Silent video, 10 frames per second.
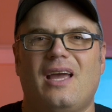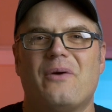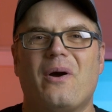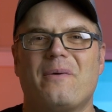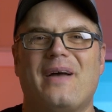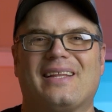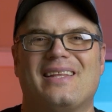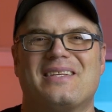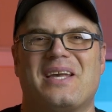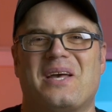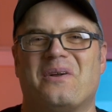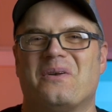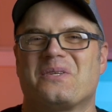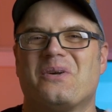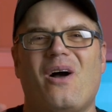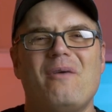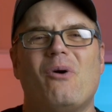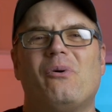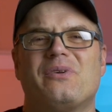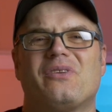Hey, welcome back to the channel. So I'm
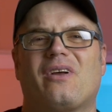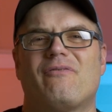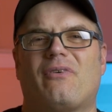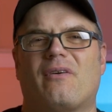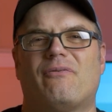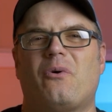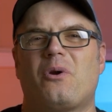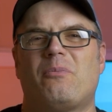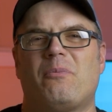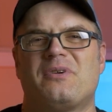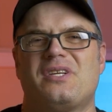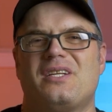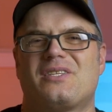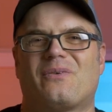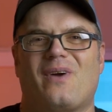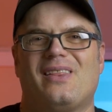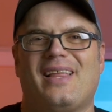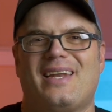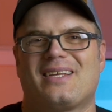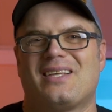always looking for affordable machines to run
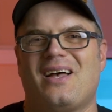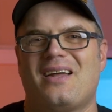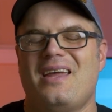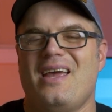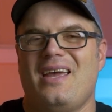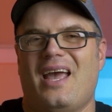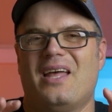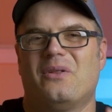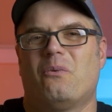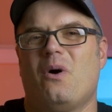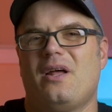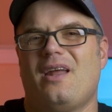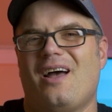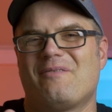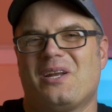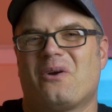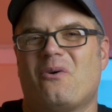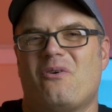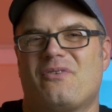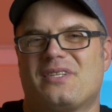Linux on, and the one I'm gonna
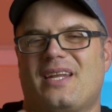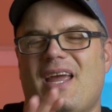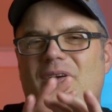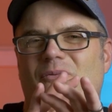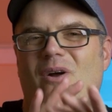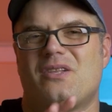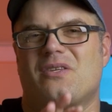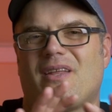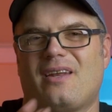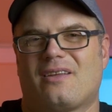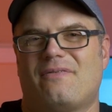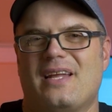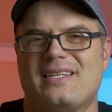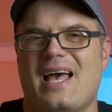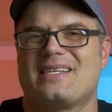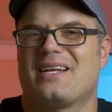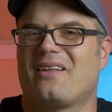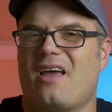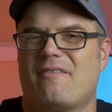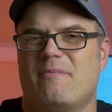go over today runs Linux
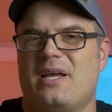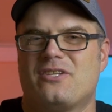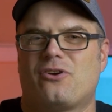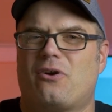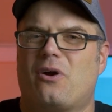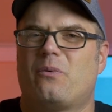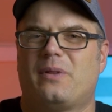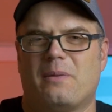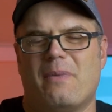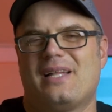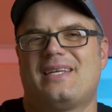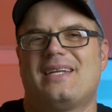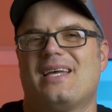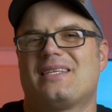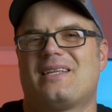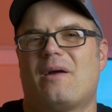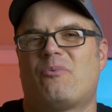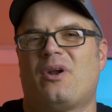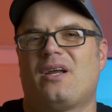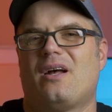fantastically. I have Manjaro with the Mate desktop
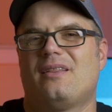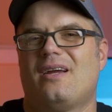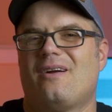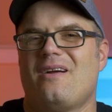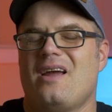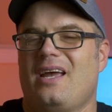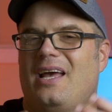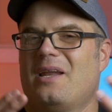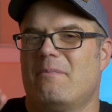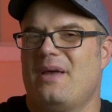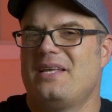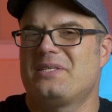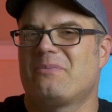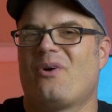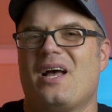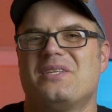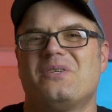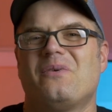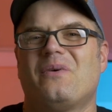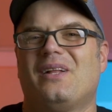running on there, and it may
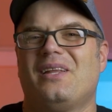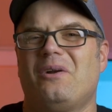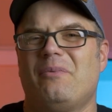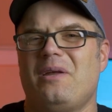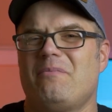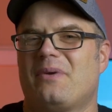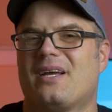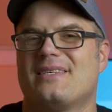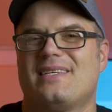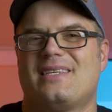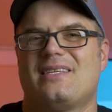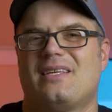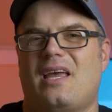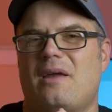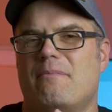surprise you a little bit because this is a